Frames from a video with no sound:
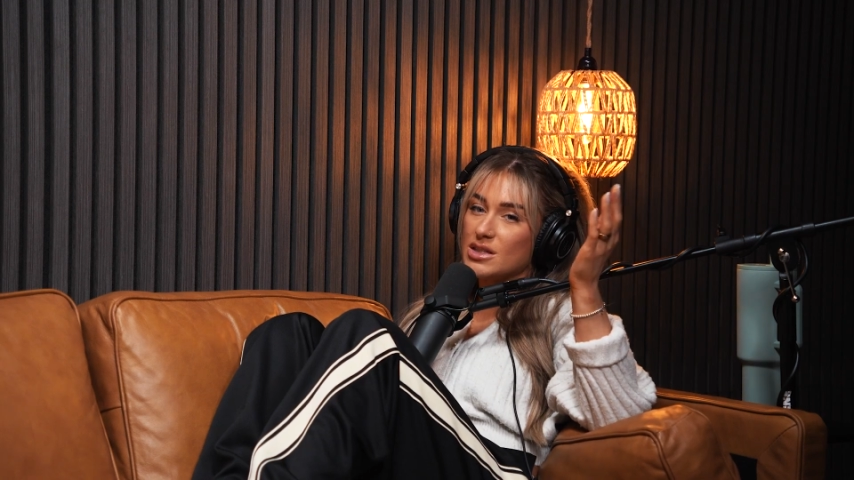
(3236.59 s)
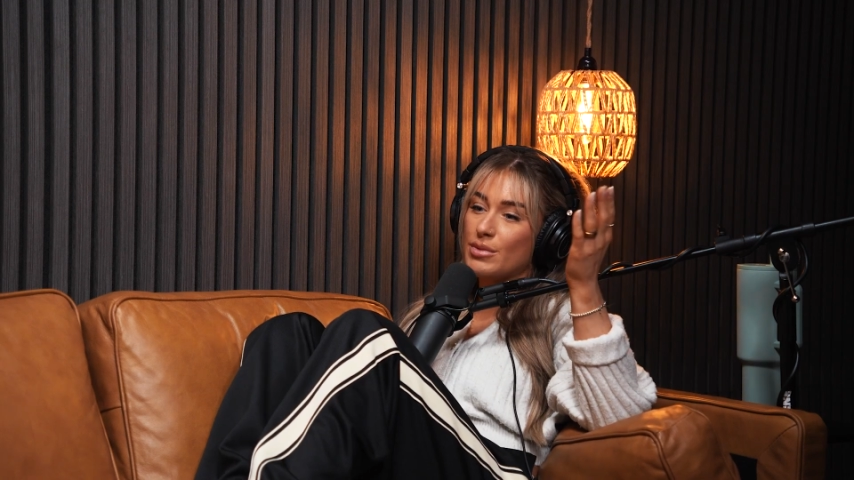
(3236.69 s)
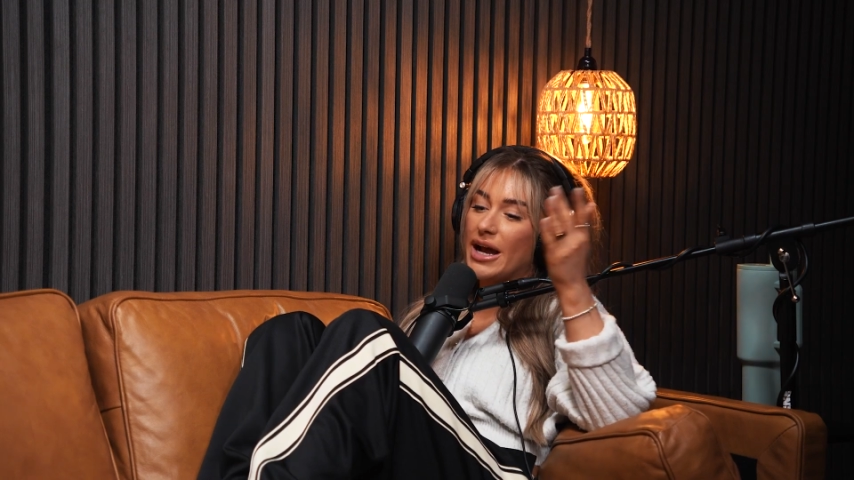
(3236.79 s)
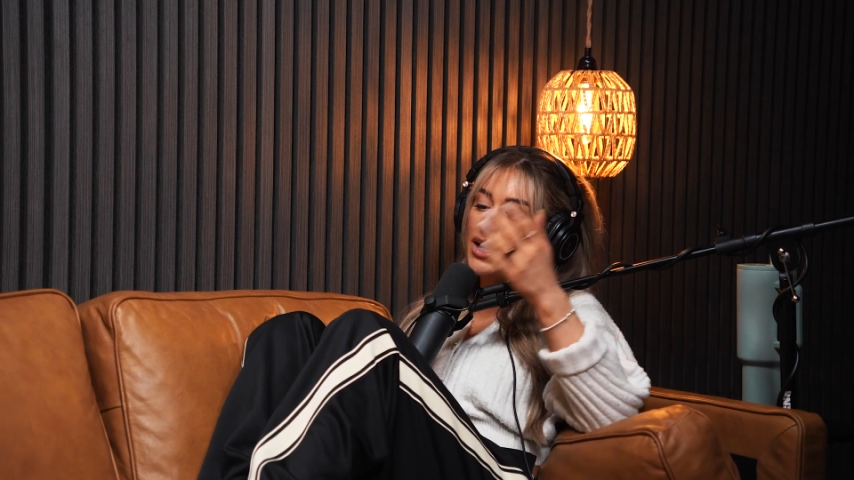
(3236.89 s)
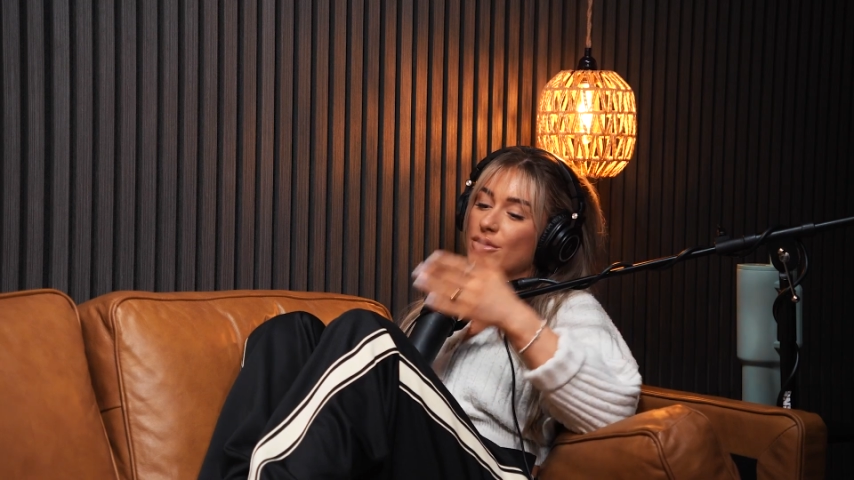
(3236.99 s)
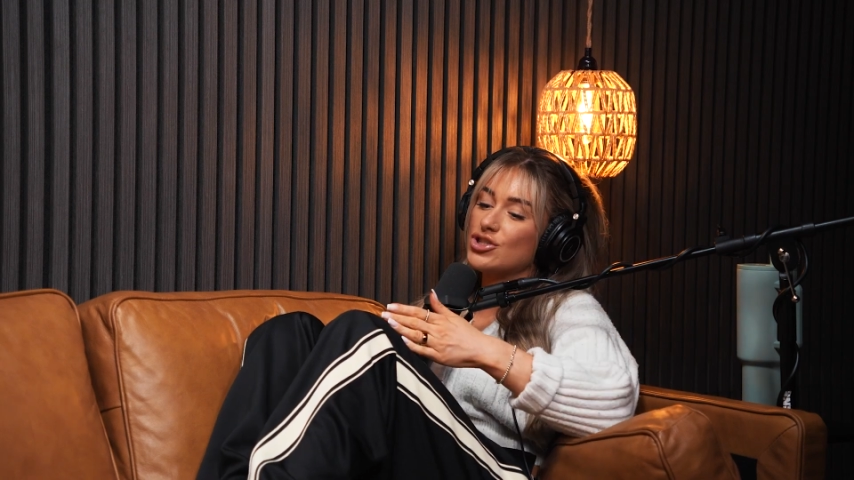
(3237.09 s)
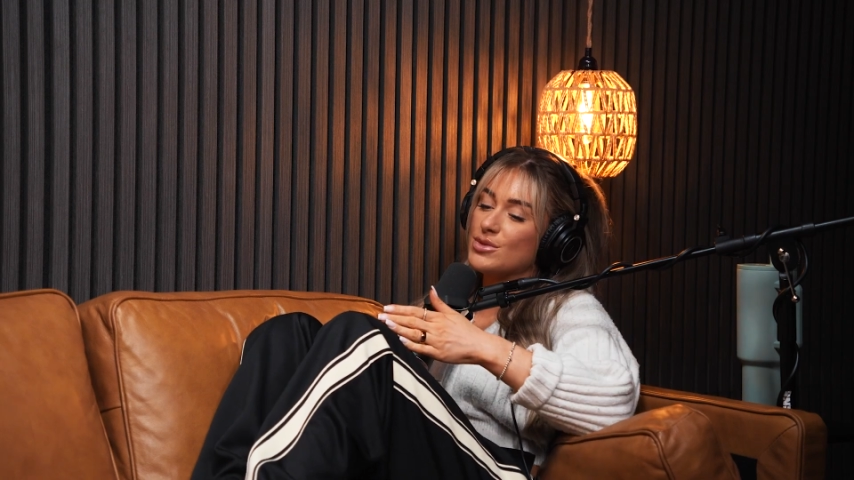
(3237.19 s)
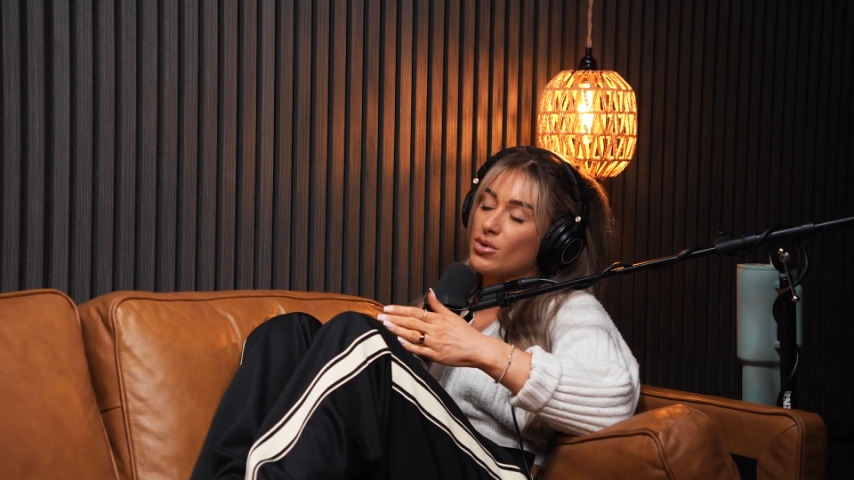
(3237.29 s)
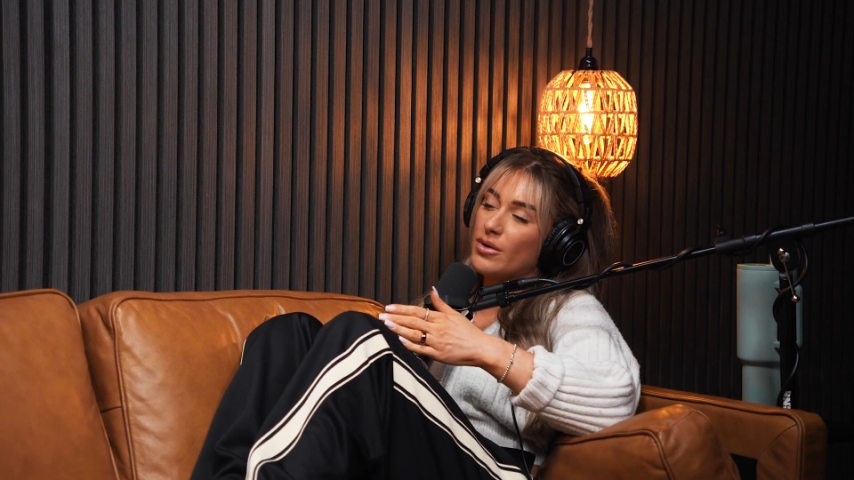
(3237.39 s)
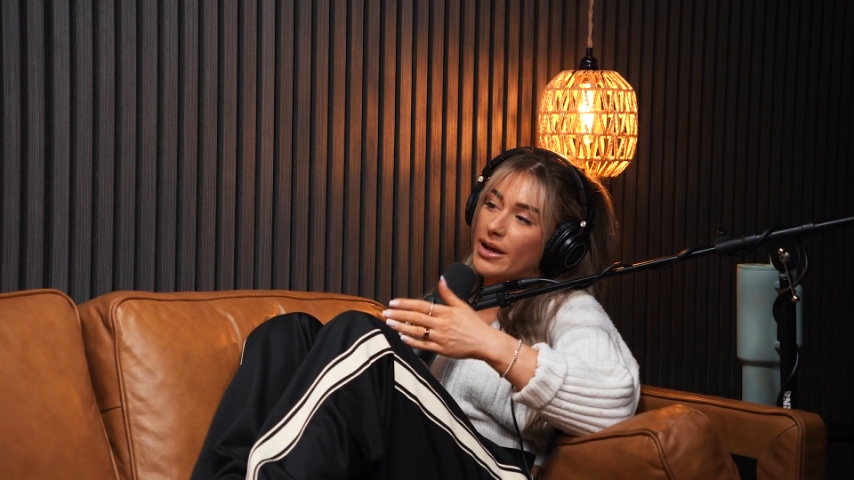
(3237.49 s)
but I know that she's
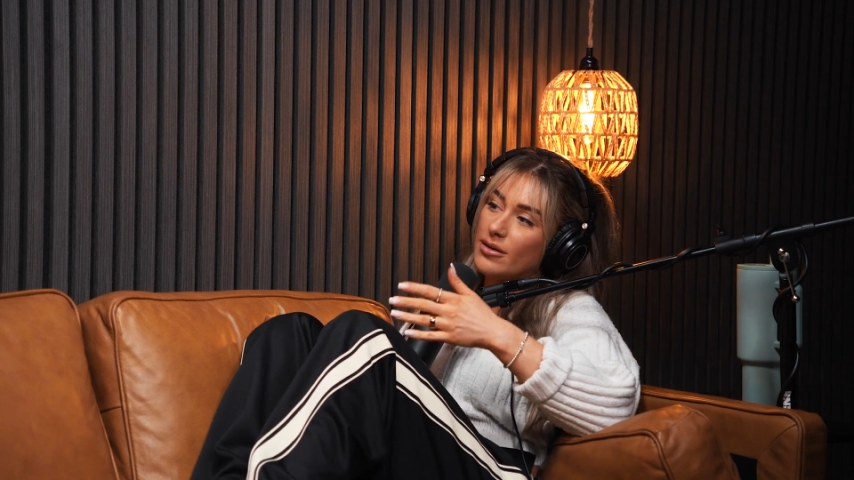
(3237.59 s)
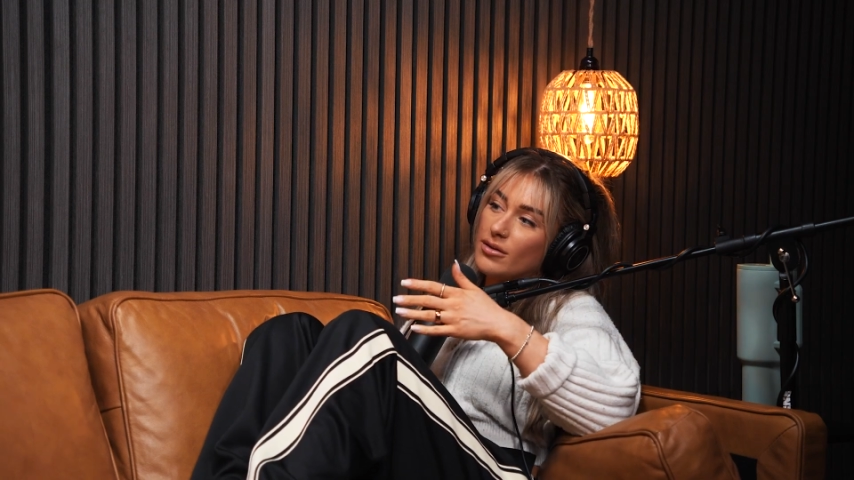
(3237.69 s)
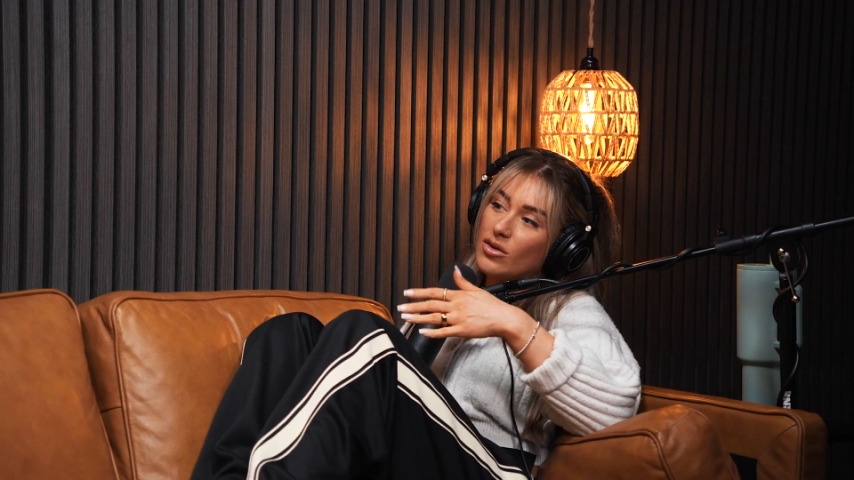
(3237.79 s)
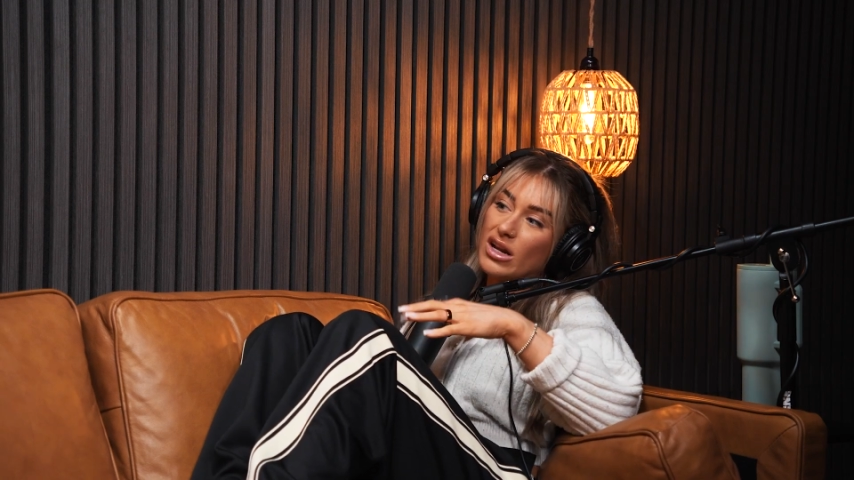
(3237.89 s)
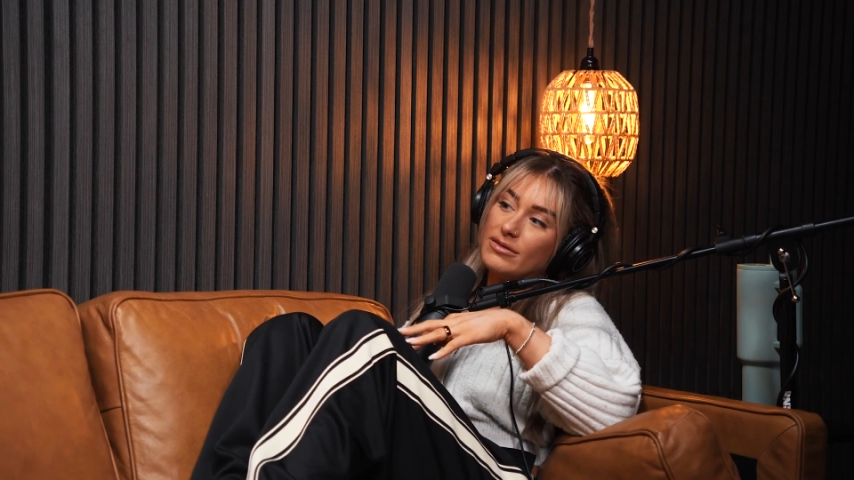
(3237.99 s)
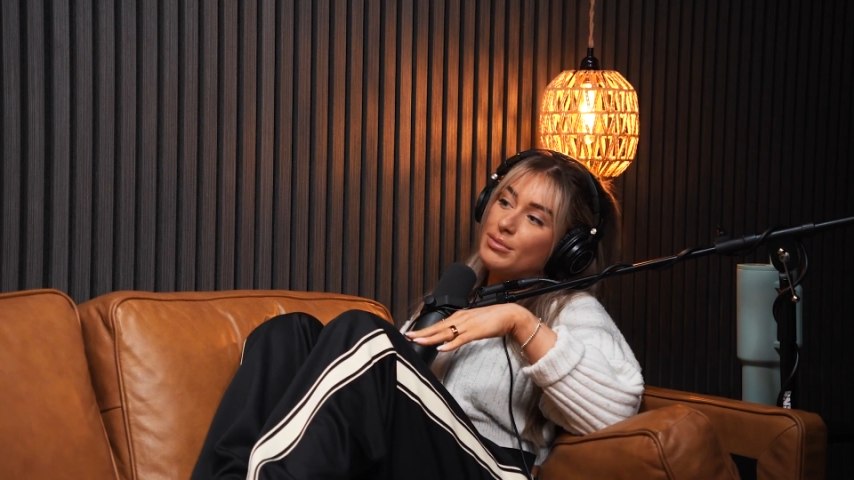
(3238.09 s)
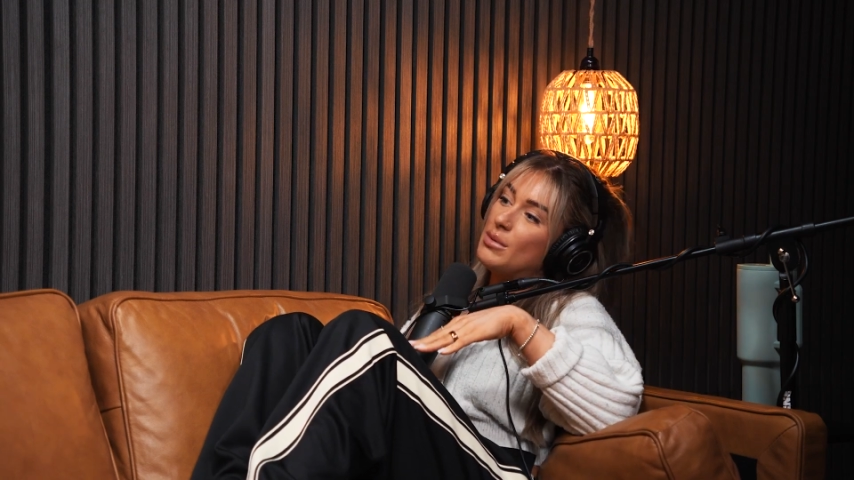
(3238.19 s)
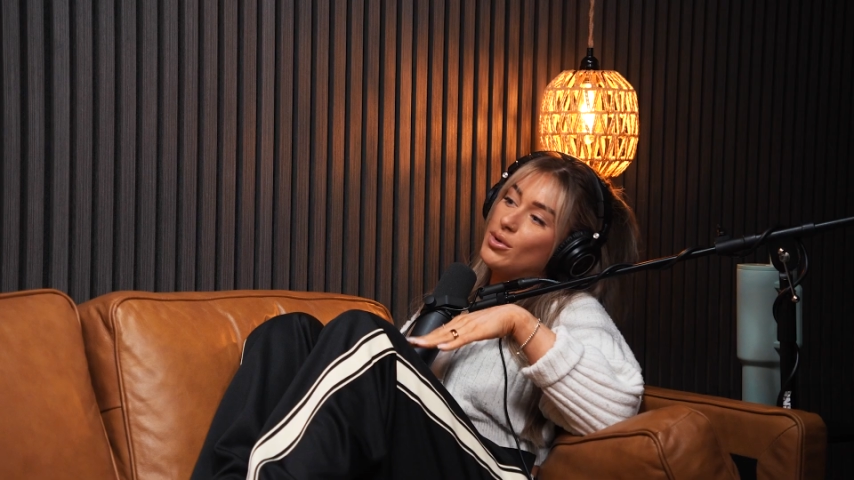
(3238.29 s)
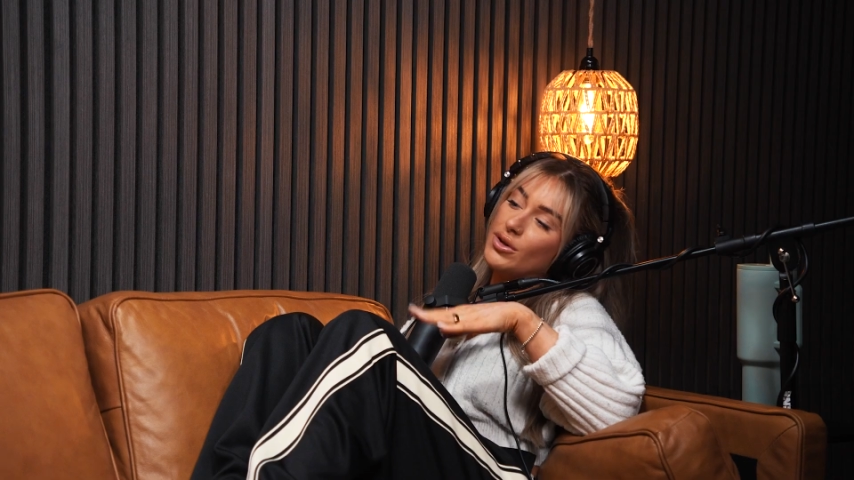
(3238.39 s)
like a lot of people